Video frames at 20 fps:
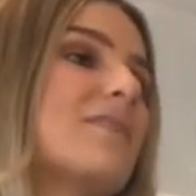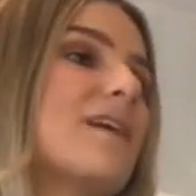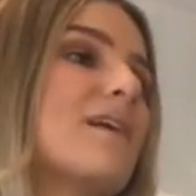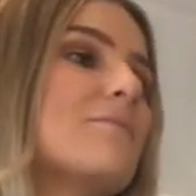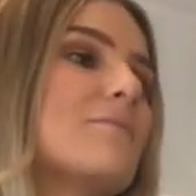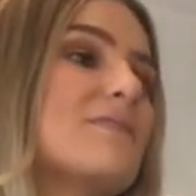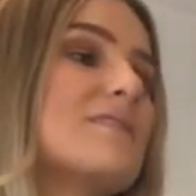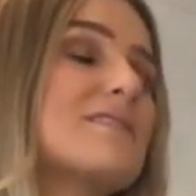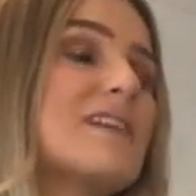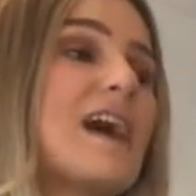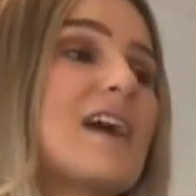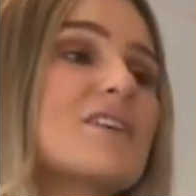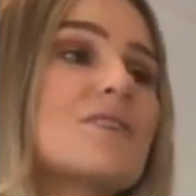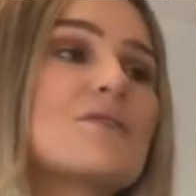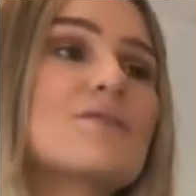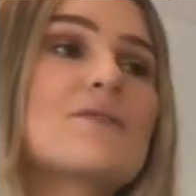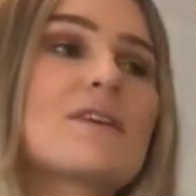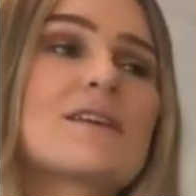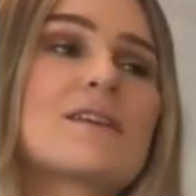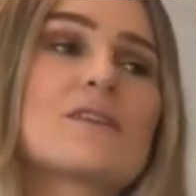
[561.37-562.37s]
but it's actually
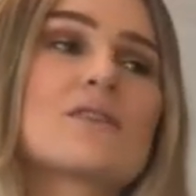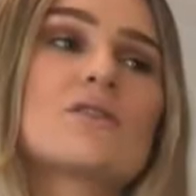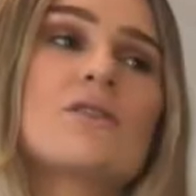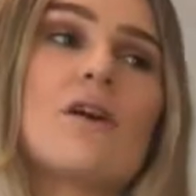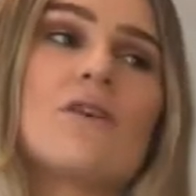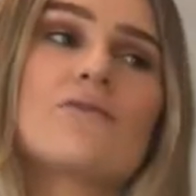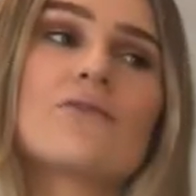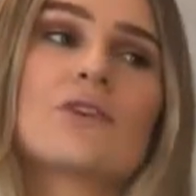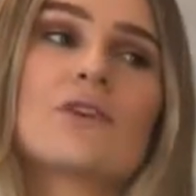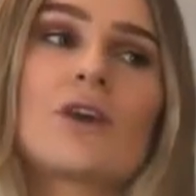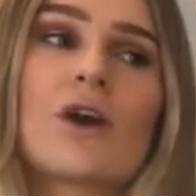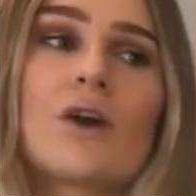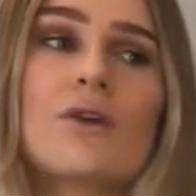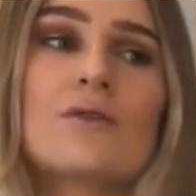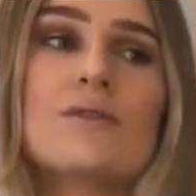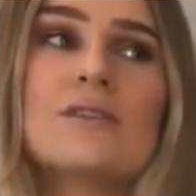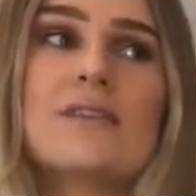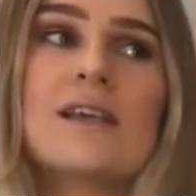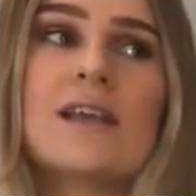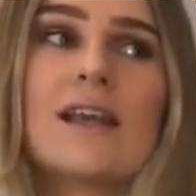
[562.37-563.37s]
really soft and
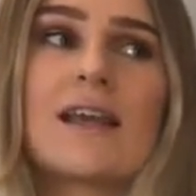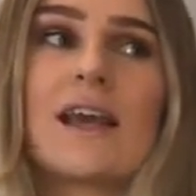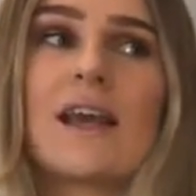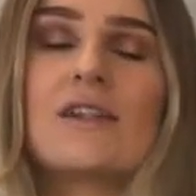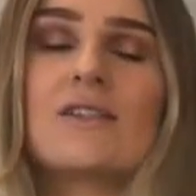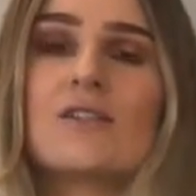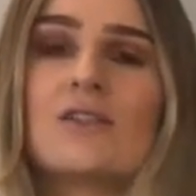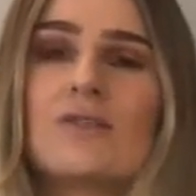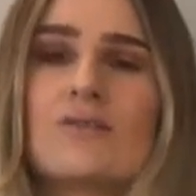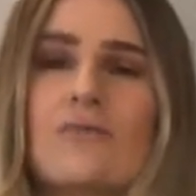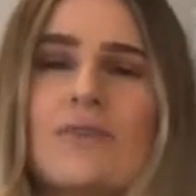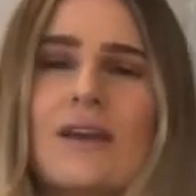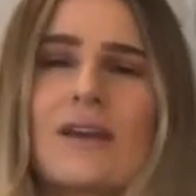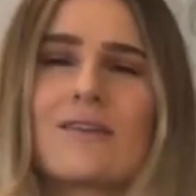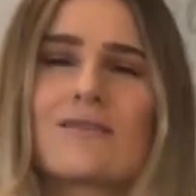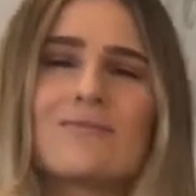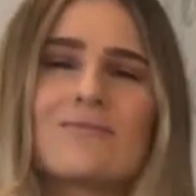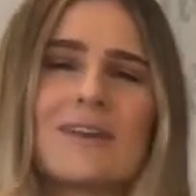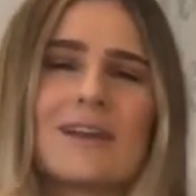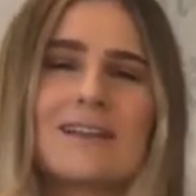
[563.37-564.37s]
cosy. Like I do like
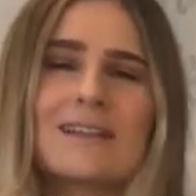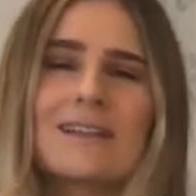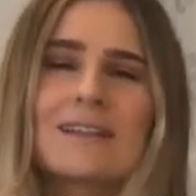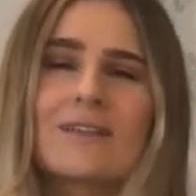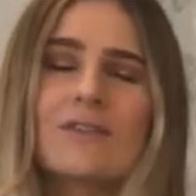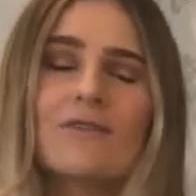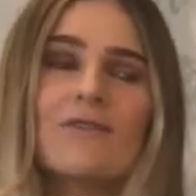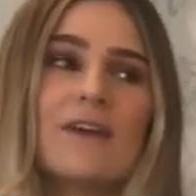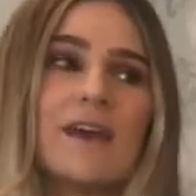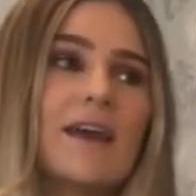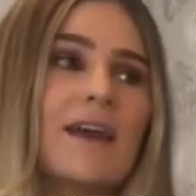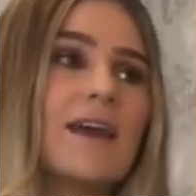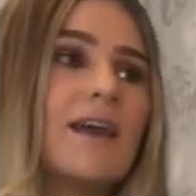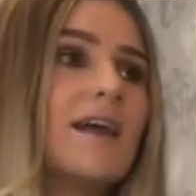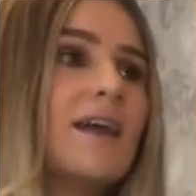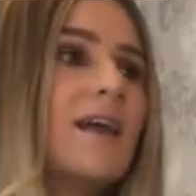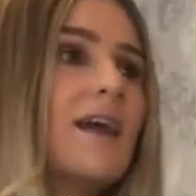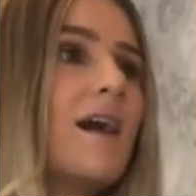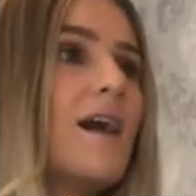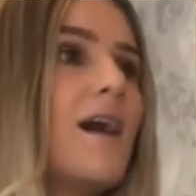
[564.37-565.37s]
really love it.
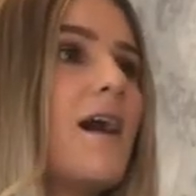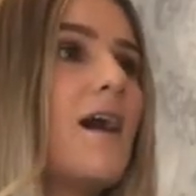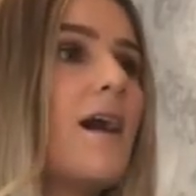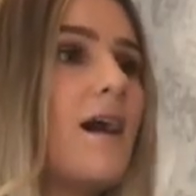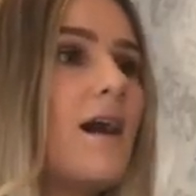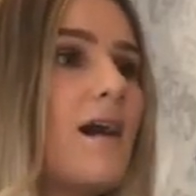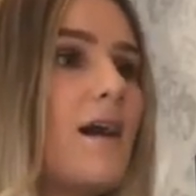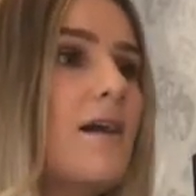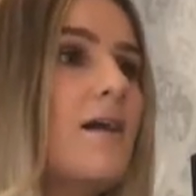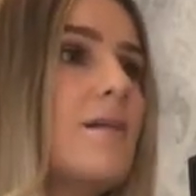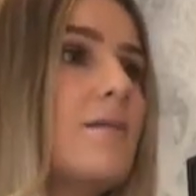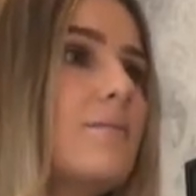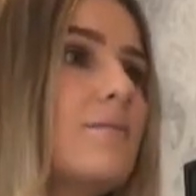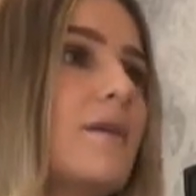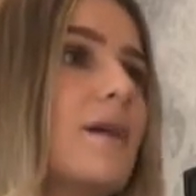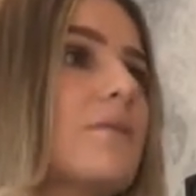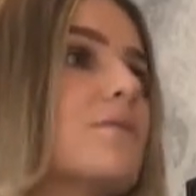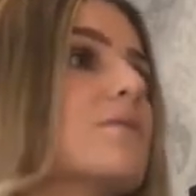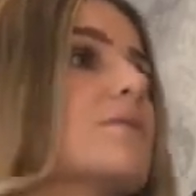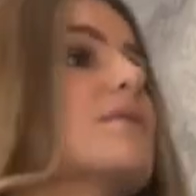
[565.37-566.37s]
Um,
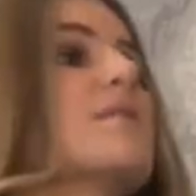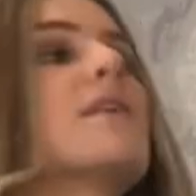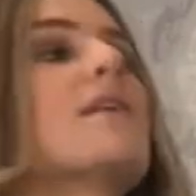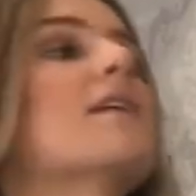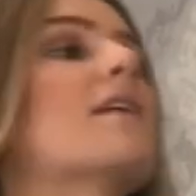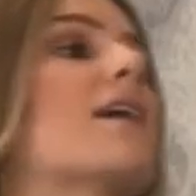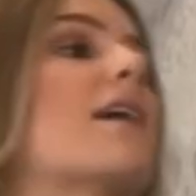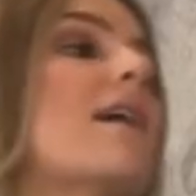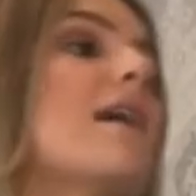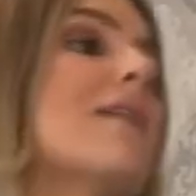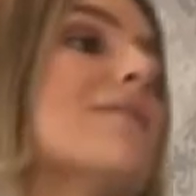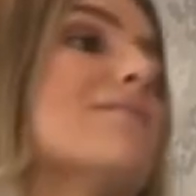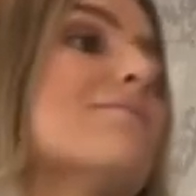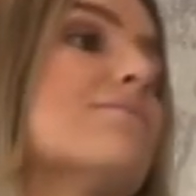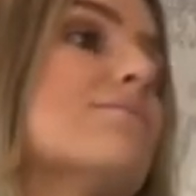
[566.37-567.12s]
I'm just thinking,